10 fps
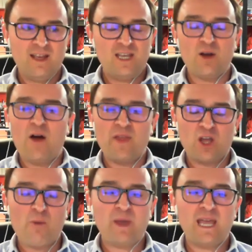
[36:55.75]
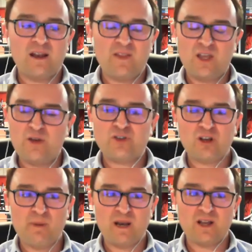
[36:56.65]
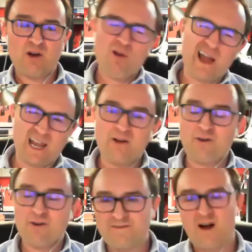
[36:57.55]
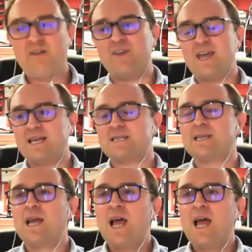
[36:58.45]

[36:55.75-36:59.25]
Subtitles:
you know, and they're coming in and they used to come in and go, right, you know, I've got 5 years,